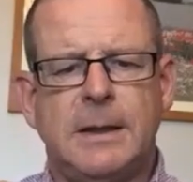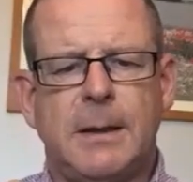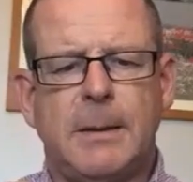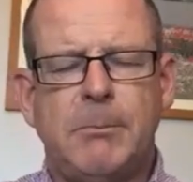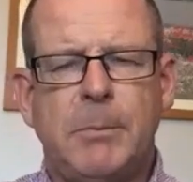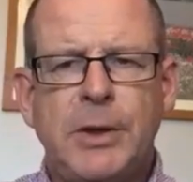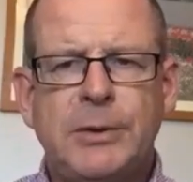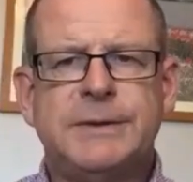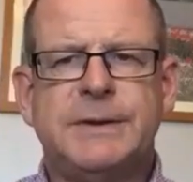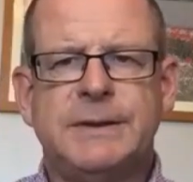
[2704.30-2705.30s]
And
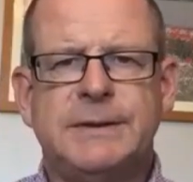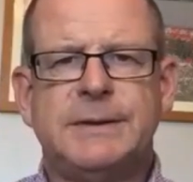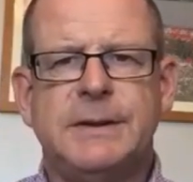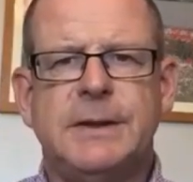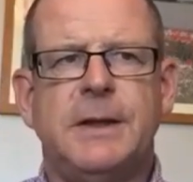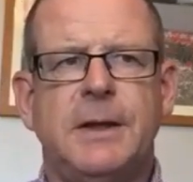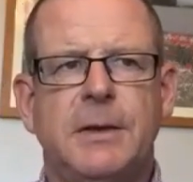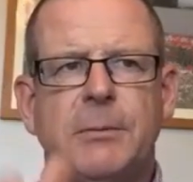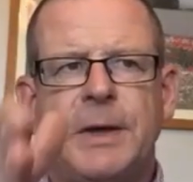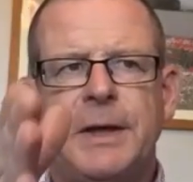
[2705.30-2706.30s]
Moses,
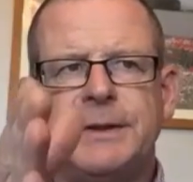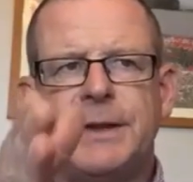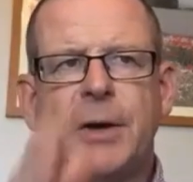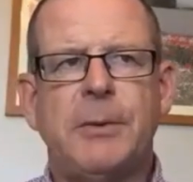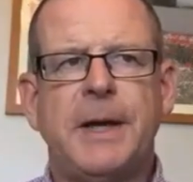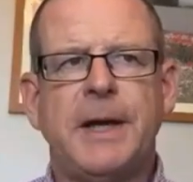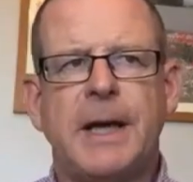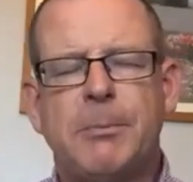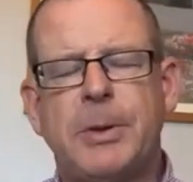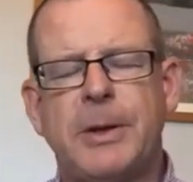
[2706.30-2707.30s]
when he's going
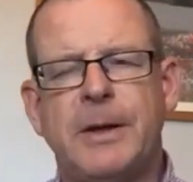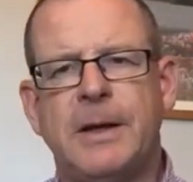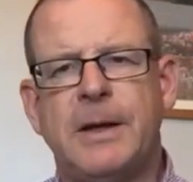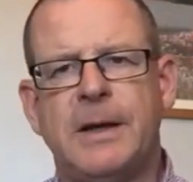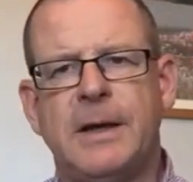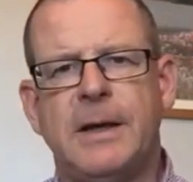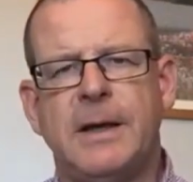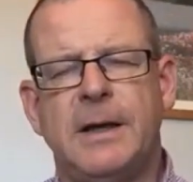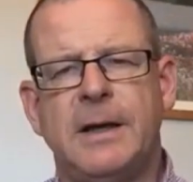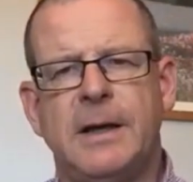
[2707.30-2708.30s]
up
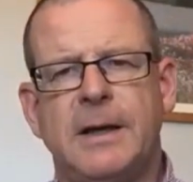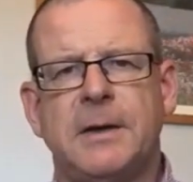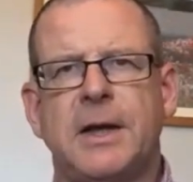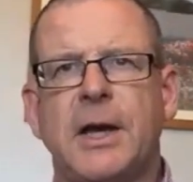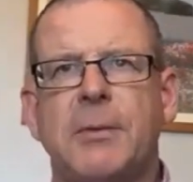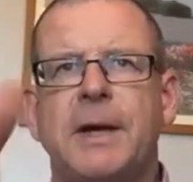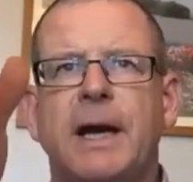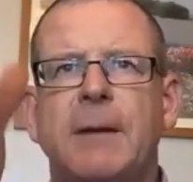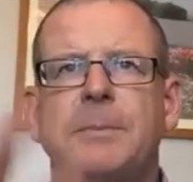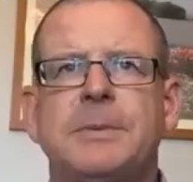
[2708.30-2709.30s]

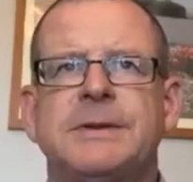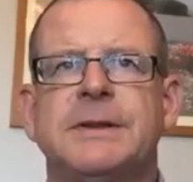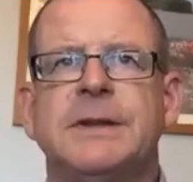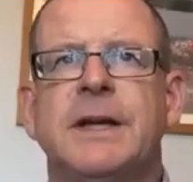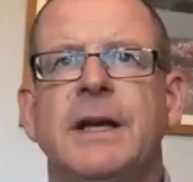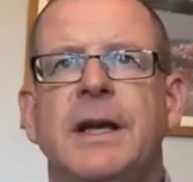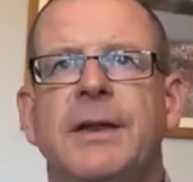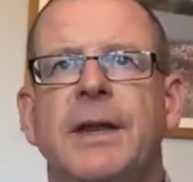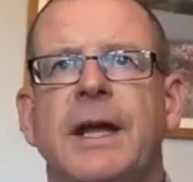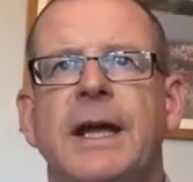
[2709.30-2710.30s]
to
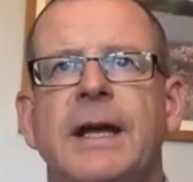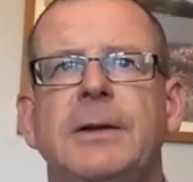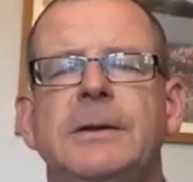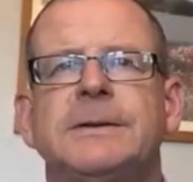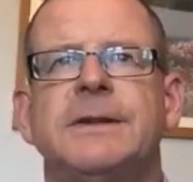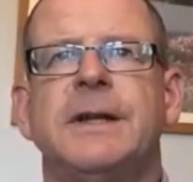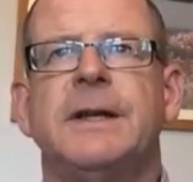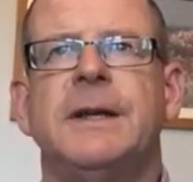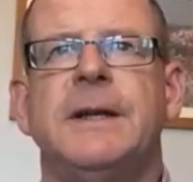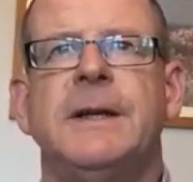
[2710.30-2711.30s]
the hill to